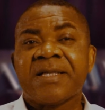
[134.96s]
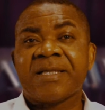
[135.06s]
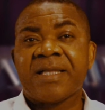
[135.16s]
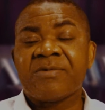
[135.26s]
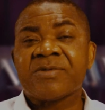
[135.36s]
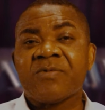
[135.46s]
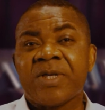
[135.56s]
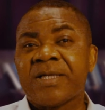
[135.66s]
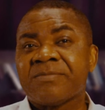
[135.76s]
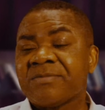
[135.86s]
that was when
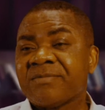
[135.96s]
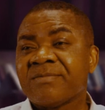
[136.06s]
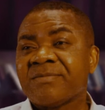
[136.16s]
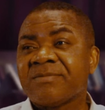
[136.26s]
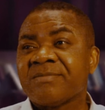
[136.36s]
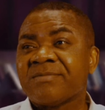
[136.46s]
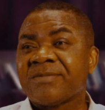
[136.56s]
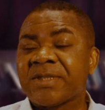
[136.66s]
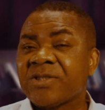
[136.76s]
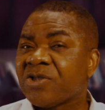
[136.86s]
it,
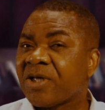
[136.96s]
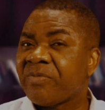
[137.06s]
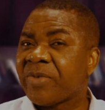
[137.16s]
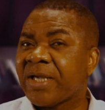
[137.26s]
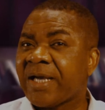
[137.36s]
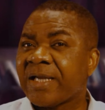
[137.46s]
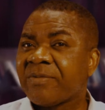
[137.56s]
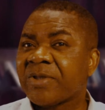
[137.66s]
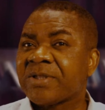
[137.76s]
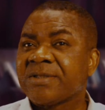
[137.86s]
this journey began
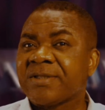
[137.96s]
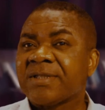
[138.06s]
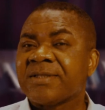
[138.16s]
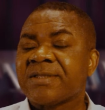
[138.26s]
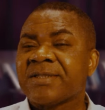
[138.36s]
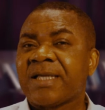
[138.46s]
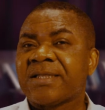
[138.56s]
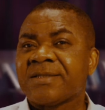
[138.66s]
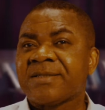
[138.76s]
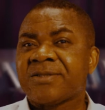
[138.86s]
but it didn't
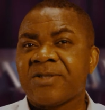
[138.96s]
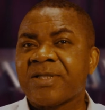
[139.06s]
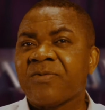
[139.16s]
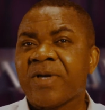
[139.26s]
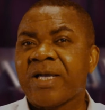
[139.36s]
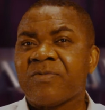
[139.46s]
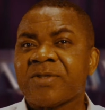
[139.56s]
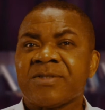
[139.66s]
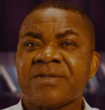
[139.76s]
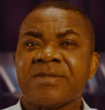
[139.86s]
start straight away it
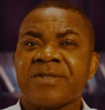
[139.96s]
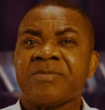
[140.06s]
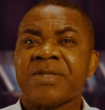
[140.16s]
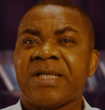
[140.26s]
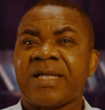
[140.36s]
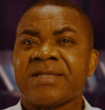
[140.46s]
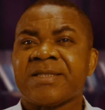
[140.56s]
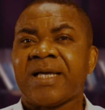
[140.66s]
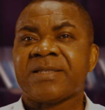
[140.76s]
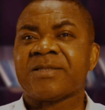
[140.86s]
wasn't something that
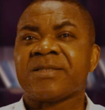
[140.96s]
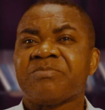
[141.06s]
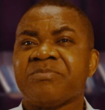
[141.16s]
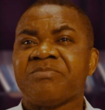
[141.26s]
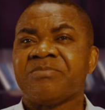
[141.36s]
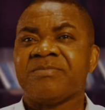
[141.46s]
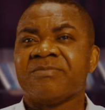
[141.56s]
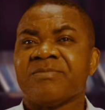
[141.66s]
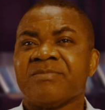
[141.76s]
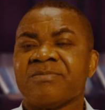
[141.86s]
I just
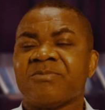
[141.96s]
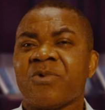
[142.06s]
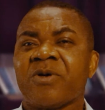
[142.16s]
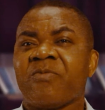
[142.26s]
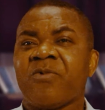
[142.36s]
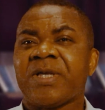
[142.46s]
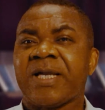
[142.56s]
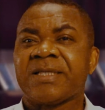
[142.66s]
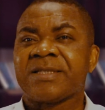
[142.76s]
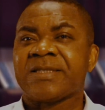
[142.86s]
woke up one
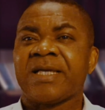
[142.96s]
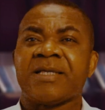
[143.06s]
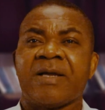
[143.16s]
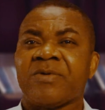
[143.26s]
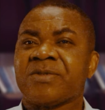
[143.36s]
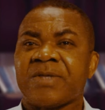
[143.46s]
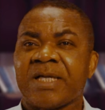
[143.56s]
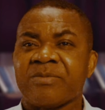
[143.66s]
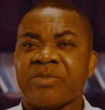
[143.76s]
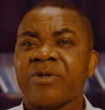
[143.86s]
night and said I want to
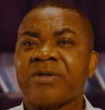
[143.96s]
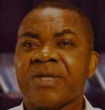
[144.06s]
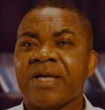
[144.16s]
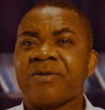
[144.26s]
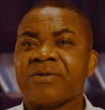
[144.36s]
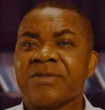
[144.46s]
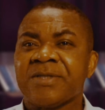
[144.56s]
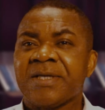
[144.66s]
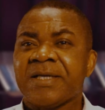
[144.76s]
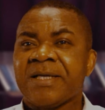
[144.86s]
write a book no
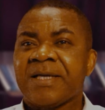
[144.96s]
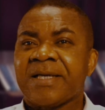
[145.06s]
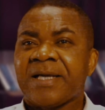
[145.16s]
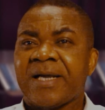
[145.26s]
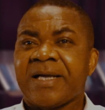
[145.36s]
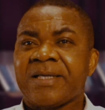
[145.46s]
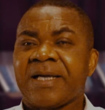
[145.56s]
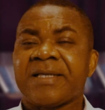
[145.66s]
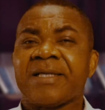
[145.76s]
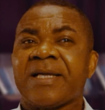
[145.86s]
I
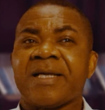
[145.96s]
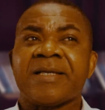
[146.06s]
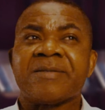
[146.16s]
had uh,